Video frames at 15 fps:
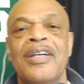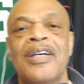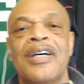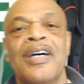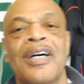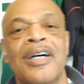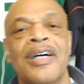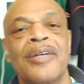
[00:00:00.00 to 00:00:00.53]

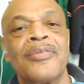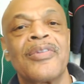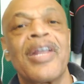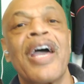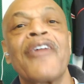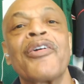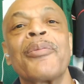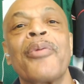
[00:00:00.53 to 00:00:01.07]

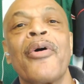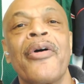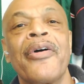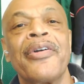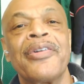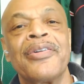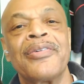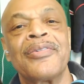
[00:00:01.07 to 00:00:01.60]
Larry
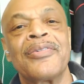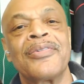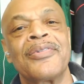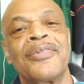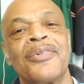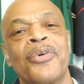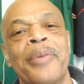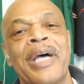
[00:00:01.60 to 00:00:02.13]
Bird,
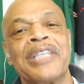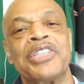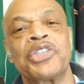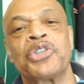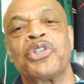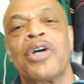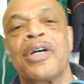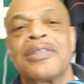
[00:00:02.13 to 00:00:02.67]
or
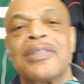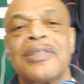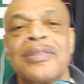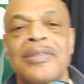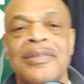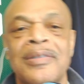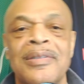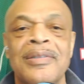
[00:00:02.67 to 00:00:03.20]
Magic
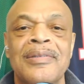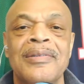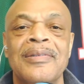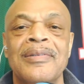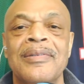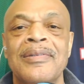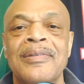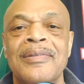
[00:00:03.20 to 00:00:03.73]
Johnson,
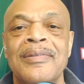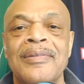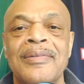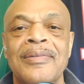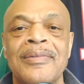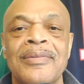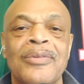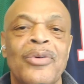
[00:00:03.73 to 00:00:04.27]

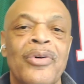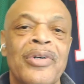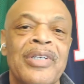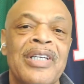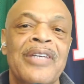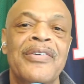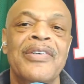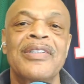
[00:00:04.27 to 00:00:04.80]
or
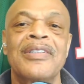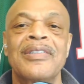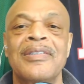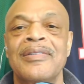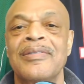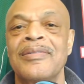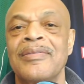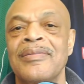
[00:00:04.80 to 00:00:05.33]
even
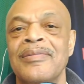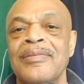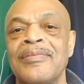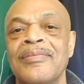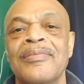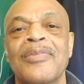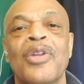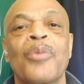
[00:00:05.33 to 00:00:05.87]

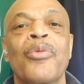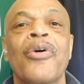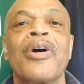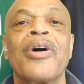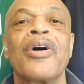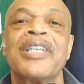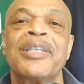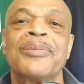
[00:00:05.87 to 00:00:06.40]

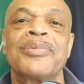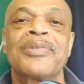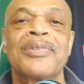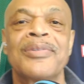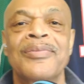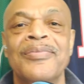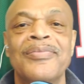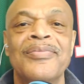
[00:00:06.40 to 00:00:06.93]
LeBron James.
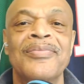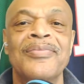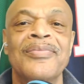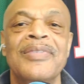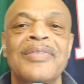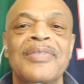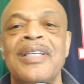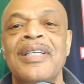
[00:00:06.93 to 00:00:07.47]

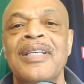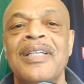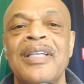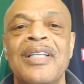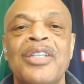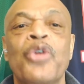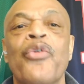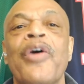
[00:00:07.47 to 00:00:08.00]

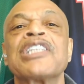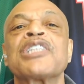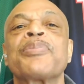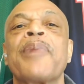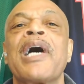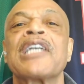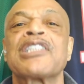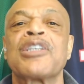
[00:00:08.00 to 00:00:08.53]
The greatest
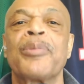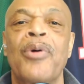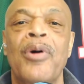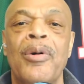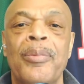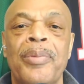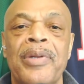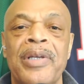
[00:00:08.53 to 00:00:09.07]

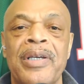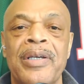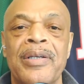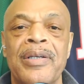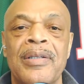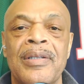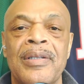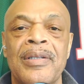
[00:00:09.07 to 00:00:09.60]
basketball player,
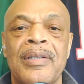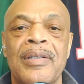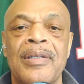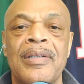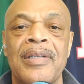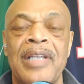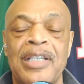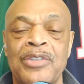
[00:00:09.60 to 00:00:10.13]

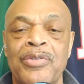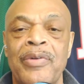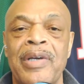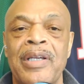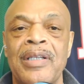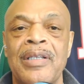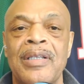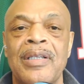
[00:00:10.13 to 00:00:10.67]
that's
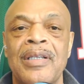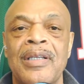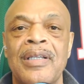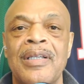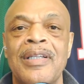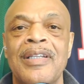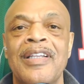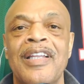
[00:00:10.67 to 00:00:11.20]
right,
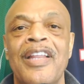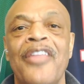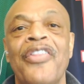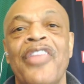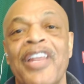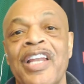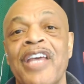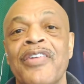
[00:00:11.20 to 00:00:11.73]

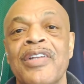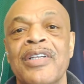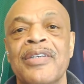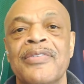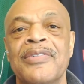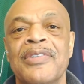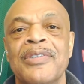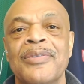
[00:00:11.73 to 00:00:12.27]
that ever
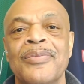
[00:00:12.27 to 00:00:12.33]
lived.